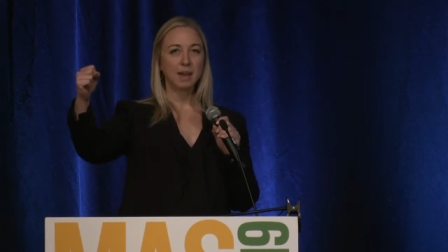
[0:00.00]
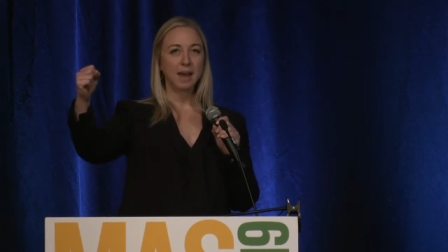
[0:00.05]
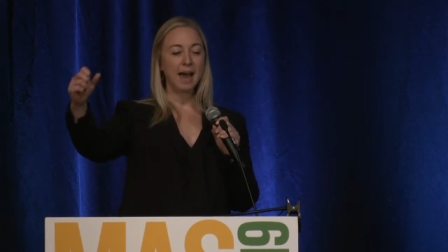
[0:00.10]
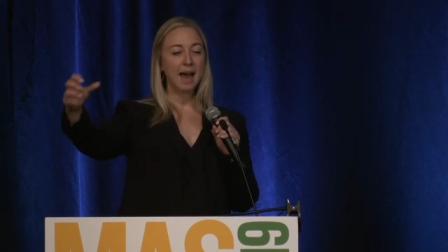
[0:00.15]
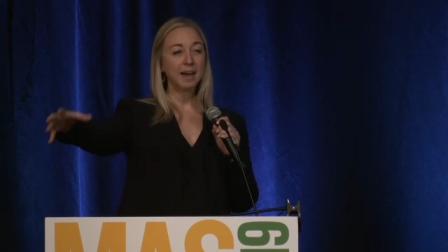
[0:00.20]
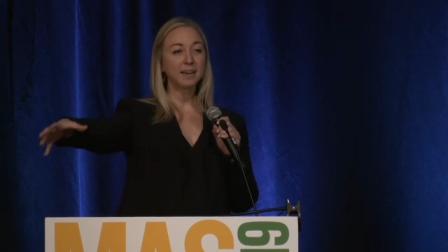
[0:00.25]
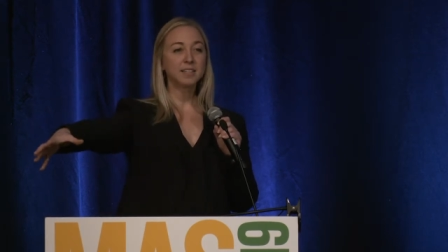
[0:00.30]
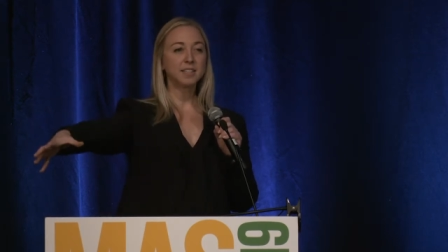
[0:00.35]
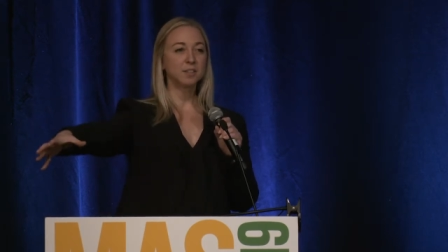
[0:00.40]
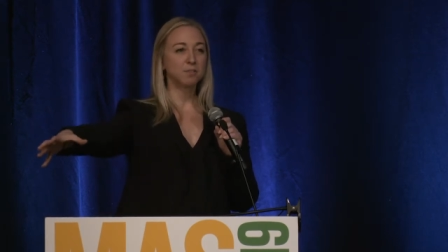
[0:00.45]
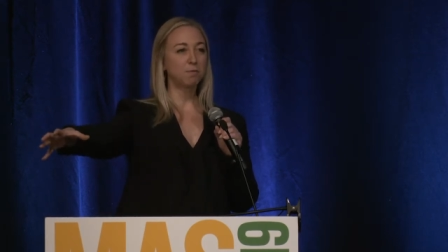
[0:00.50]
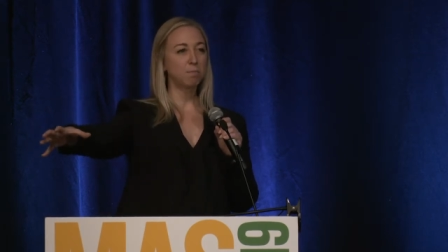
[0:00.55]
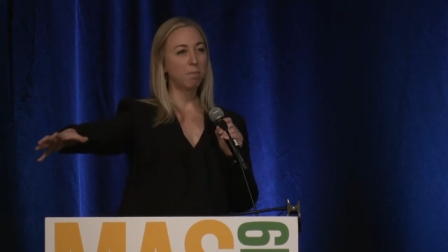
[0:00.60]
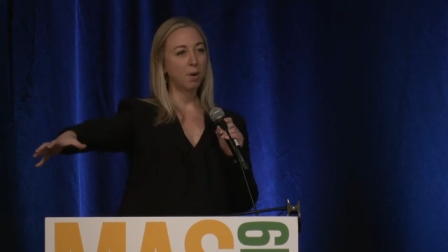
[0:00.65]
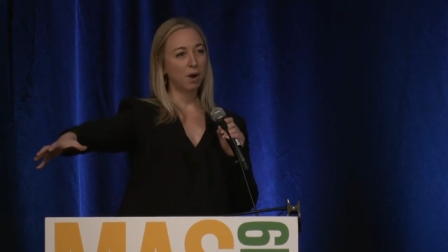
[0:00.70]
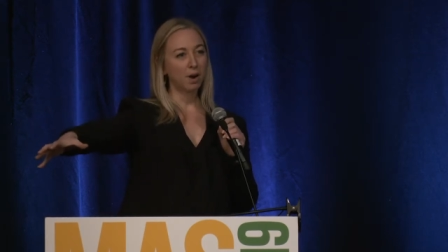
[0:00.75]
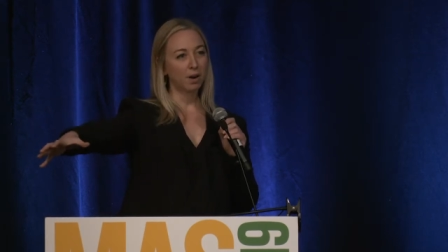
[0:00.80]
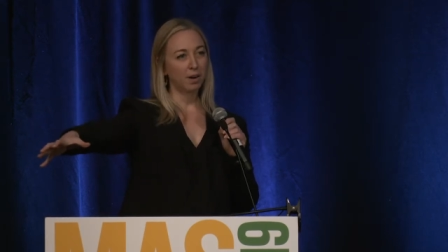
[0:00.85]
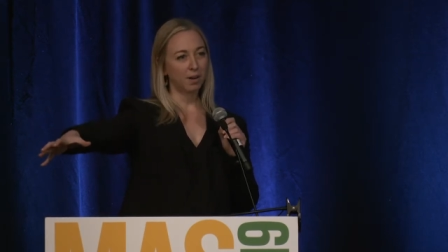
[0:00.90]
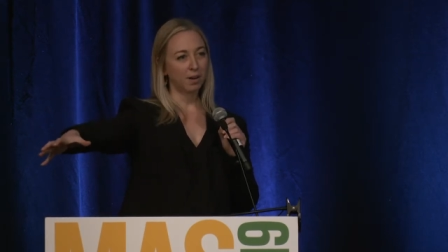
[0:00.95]
active
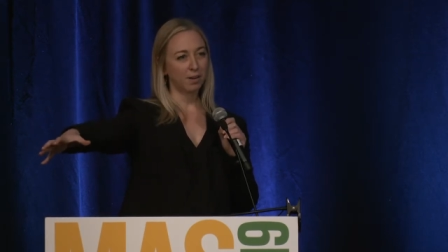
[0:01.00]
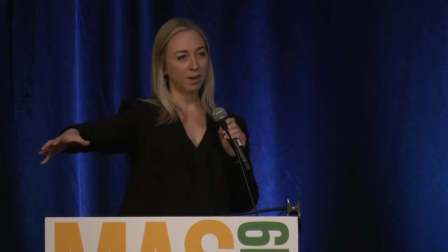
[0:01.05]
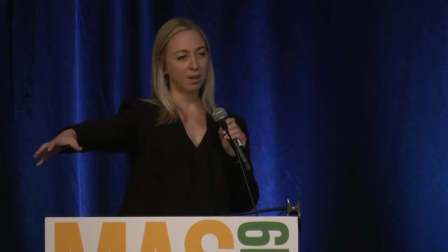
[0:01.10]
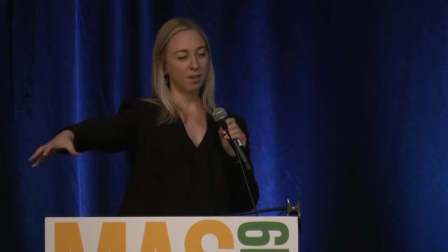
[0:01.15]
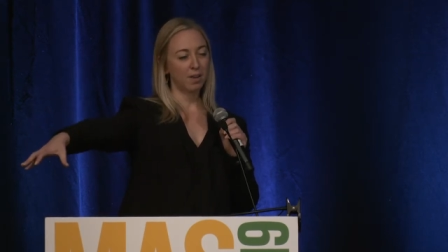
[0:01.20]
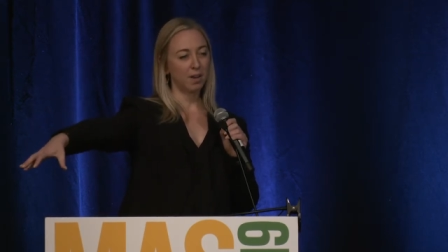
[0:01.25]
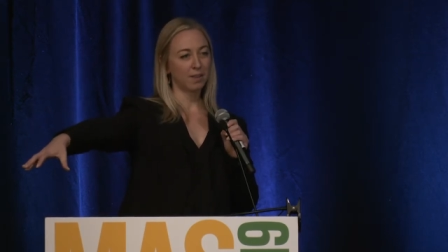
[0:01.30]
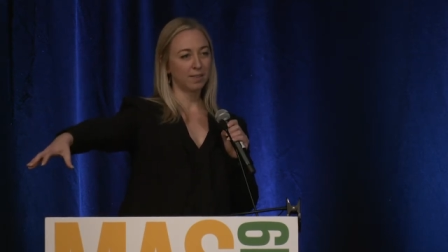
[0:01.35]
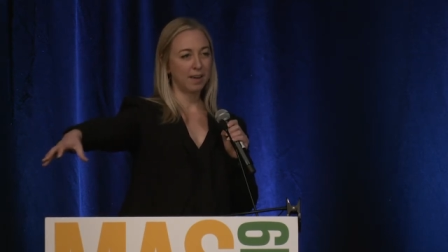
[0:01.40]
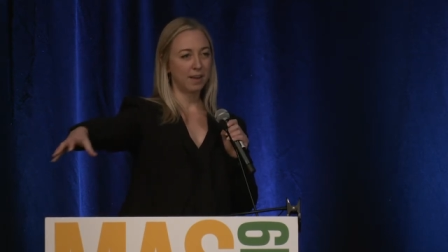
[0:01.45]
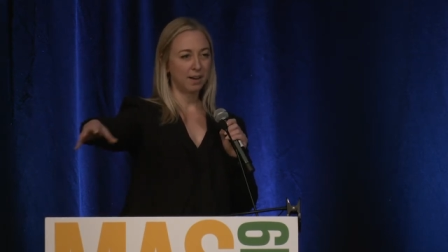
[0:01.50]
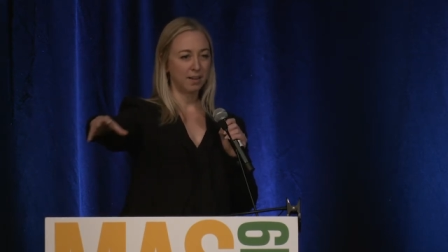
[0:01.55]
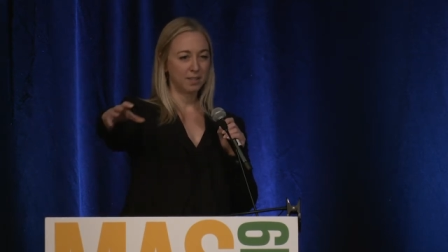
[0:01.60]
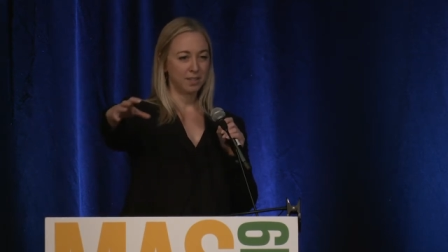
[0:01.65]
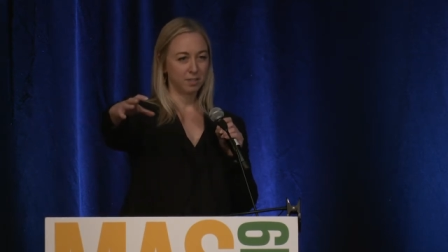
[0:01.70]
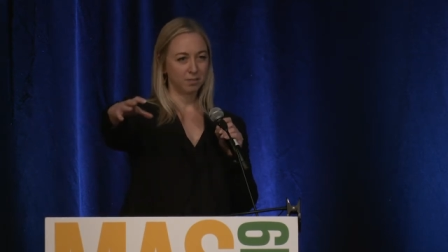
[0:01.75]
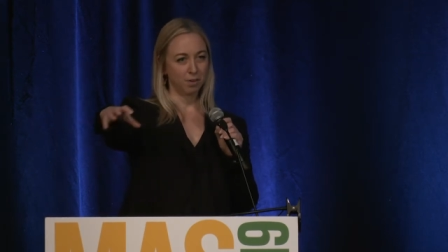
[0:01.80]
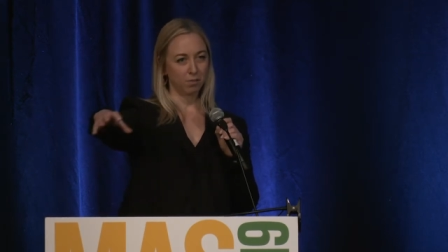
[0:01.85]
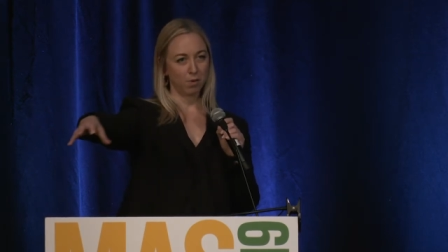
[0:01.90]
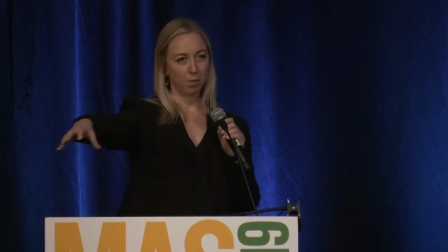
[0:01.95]
park along that
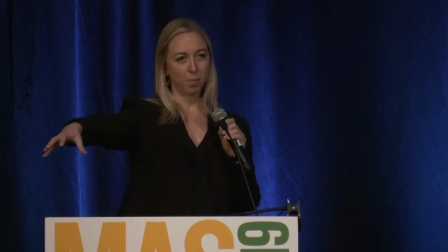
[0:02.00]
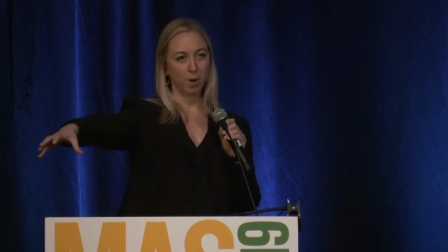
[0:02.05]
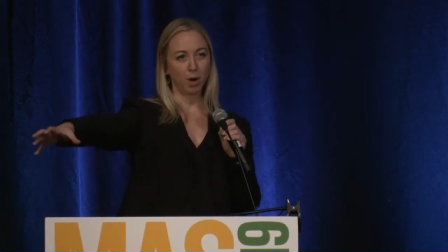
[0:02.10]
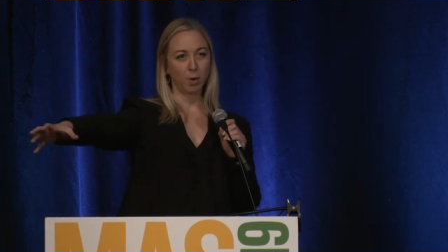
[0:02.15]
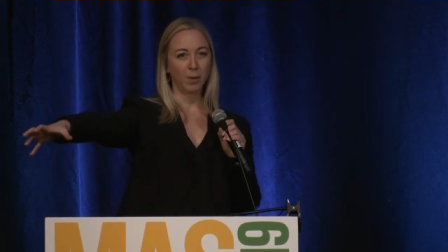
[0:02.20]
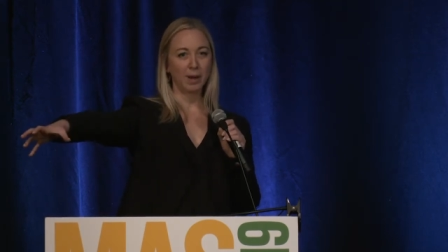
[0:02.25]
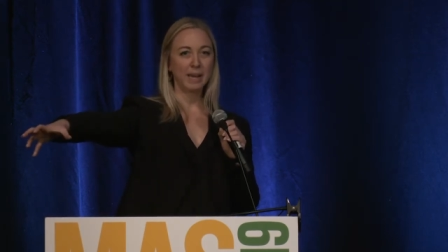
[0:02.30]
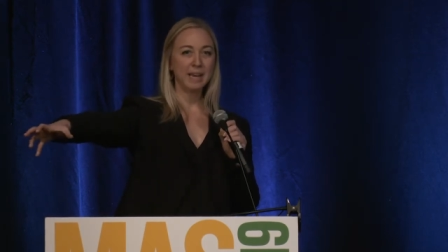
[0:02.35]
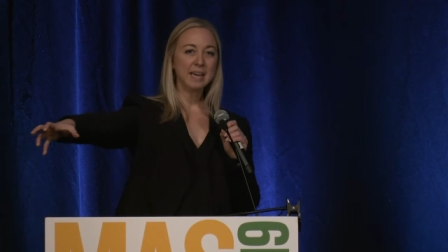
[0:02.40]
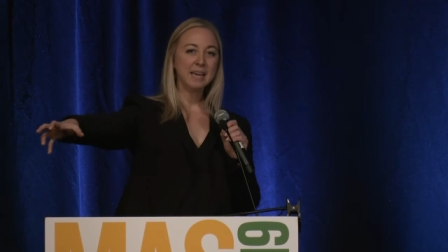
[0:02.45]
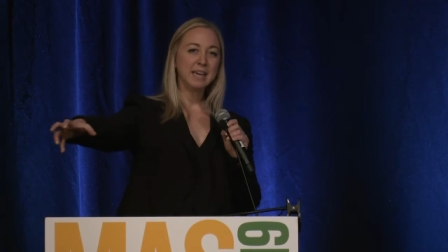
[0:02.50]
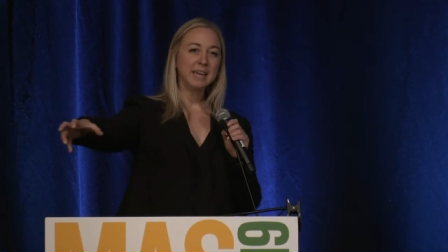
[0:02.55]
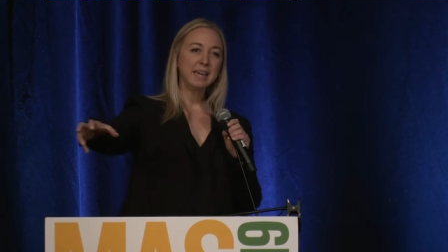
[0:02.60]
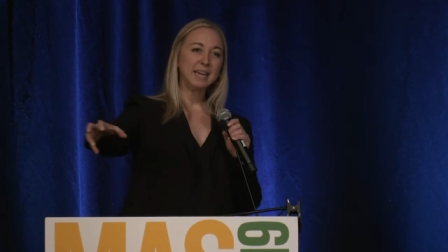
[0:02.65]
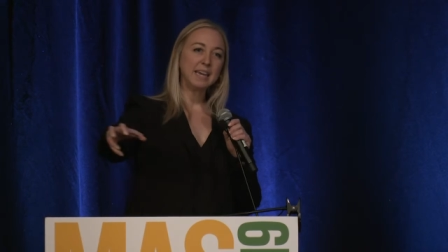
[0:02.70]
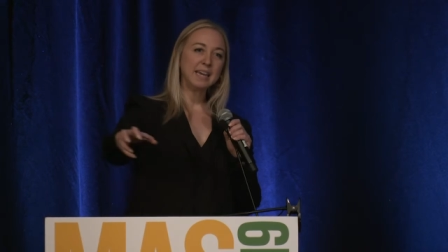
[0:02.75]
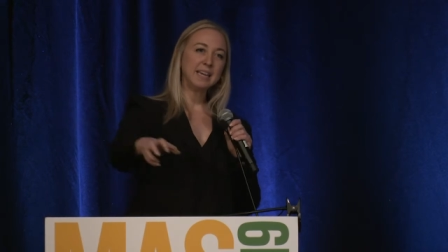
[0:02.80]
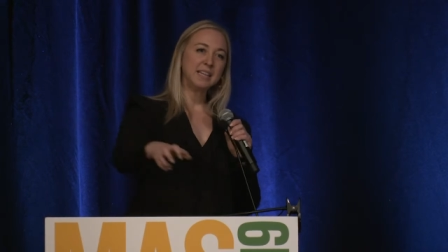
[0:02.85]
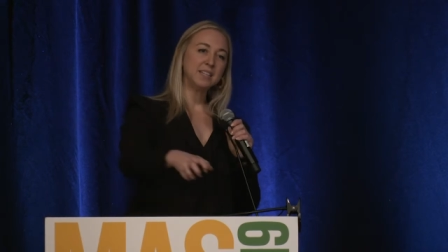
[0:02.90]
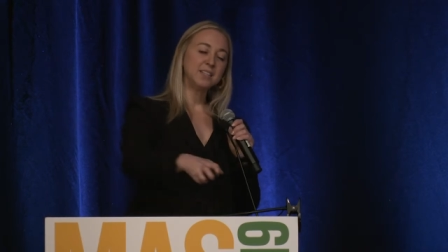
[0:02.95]
Hudson River Parkway
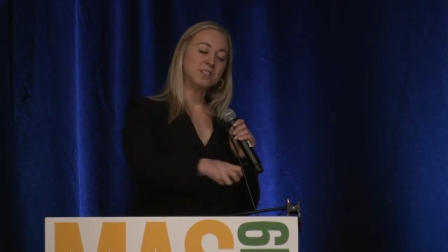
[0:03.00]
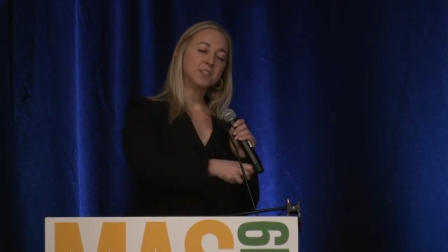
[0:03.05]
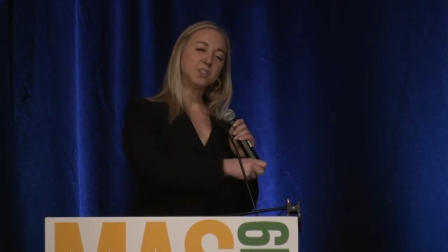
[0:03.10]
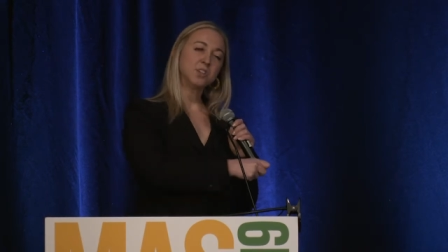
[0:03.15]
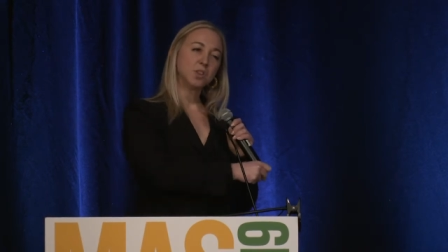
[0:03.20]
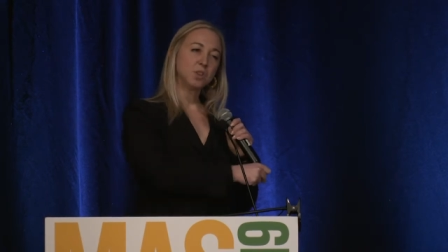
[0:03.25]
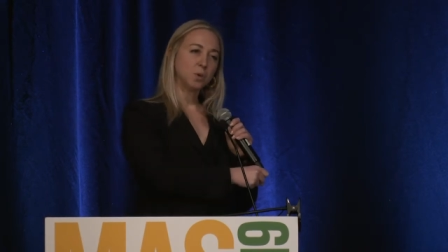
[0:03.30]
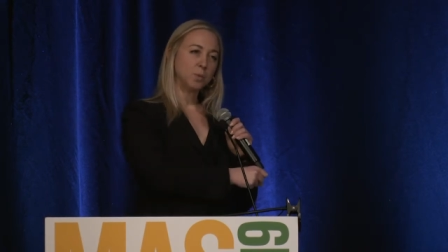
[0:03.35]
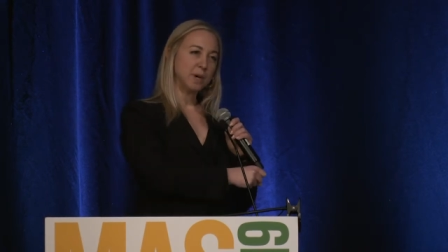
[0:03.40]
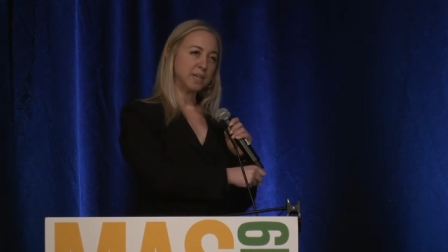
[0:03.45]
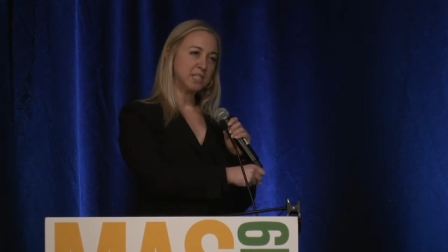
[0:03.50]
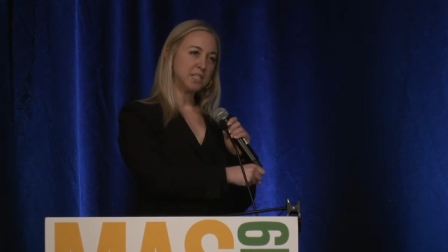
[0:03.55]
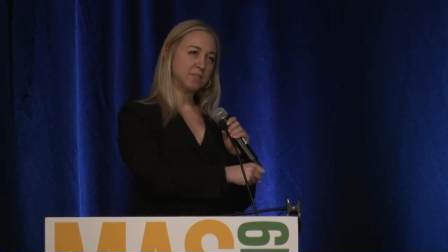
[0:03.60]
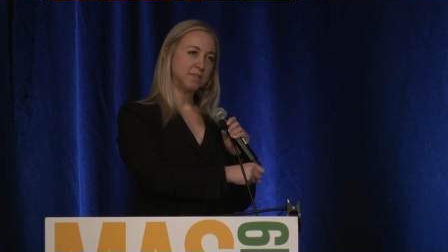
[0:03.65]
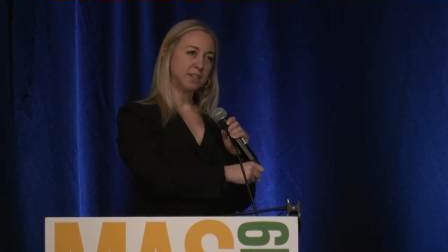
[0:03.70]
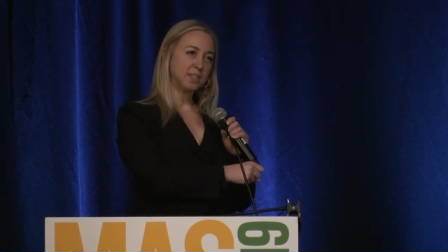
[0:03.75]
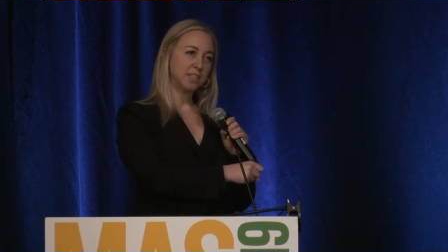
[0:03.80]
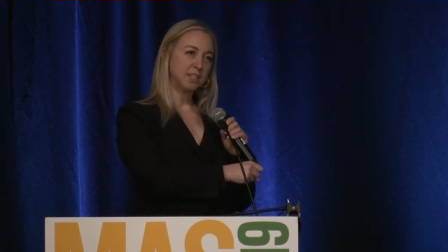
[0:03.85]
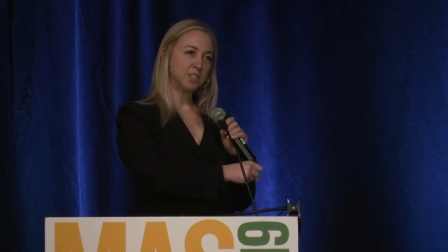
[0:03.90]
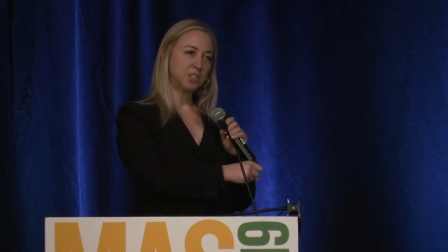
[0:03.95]
into the West
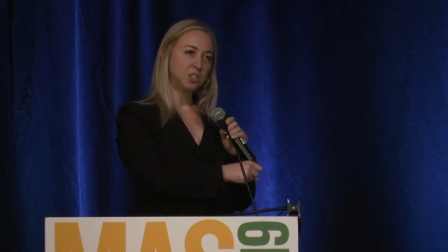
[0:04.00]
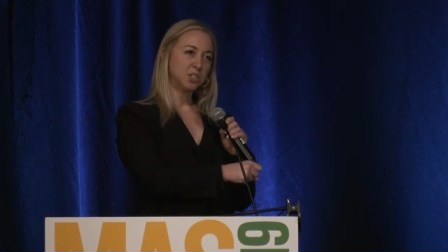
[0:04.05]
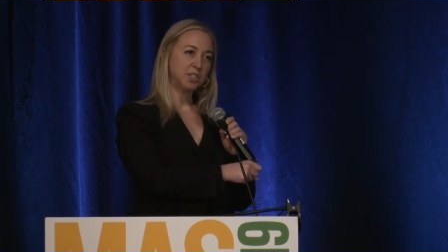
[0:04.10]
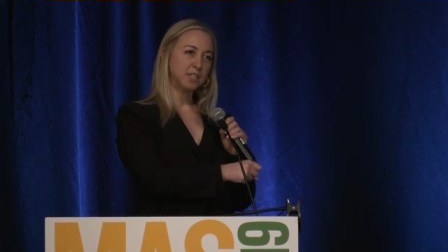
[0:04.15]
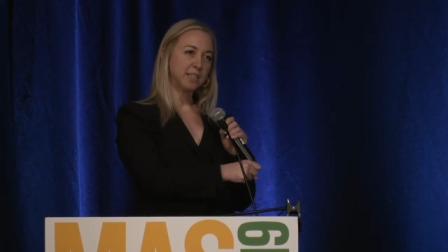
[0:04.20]
Village